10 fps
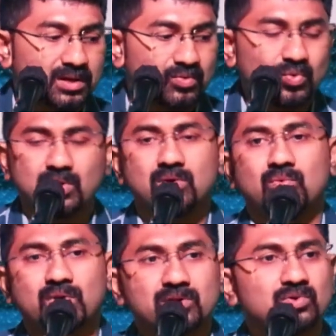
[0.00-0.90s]

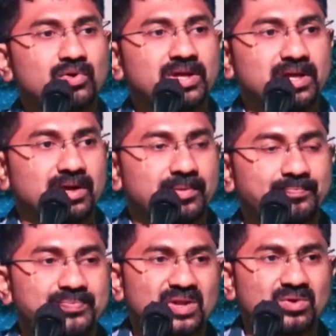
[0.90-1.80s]
what are you doing here
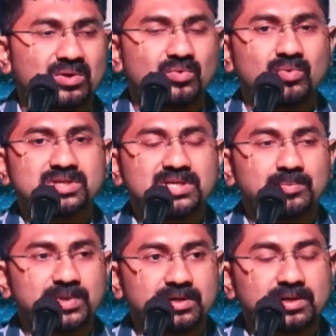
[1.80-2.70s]
what's
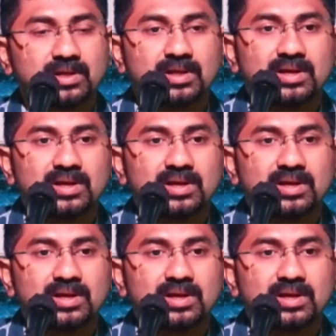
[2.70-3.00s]
happening